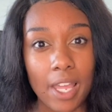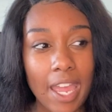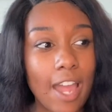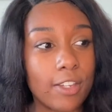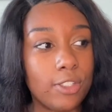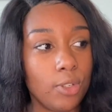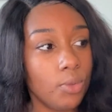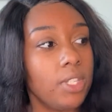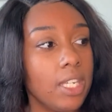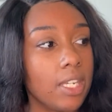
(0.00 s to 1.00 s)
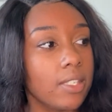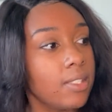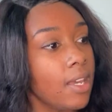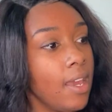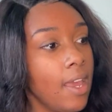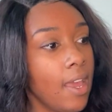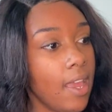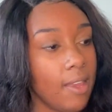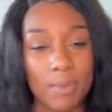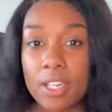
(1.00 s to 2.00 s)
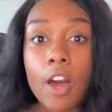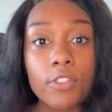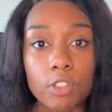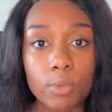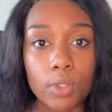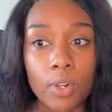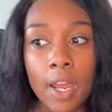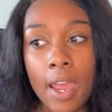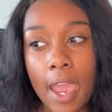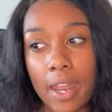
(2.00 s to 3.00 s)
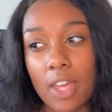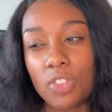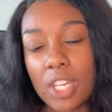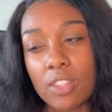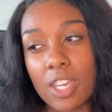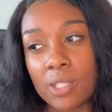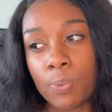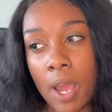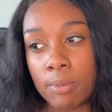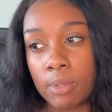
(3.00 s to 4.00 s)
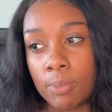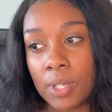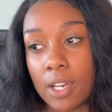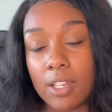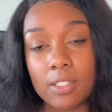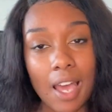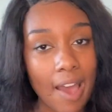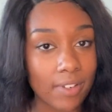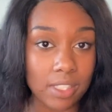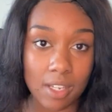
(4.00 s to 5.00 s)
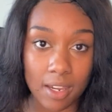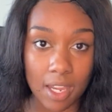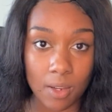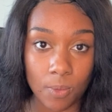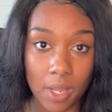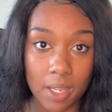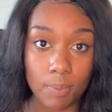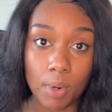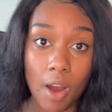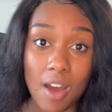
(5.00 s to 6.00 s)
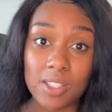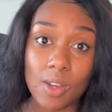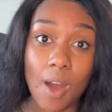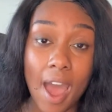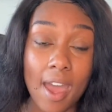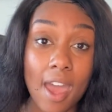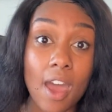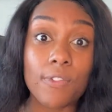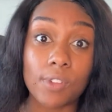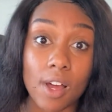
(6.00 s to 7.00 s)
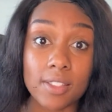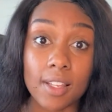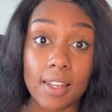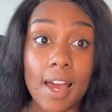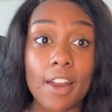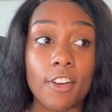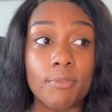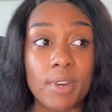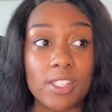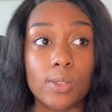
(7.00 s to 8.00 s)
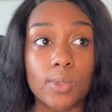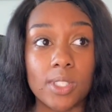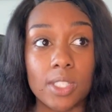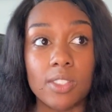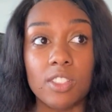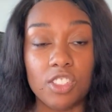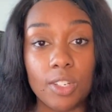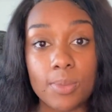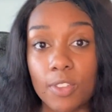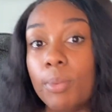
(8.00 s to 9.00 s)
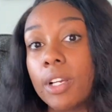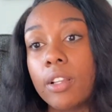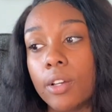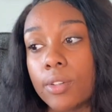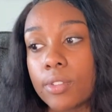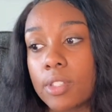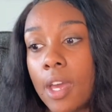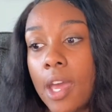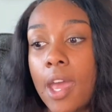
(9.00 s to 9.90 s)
Like, I could do things and be comfortable. And I think that's probably because, obviously, I gained weight, but also I have lost a lot of muscle since the gyms have been closed.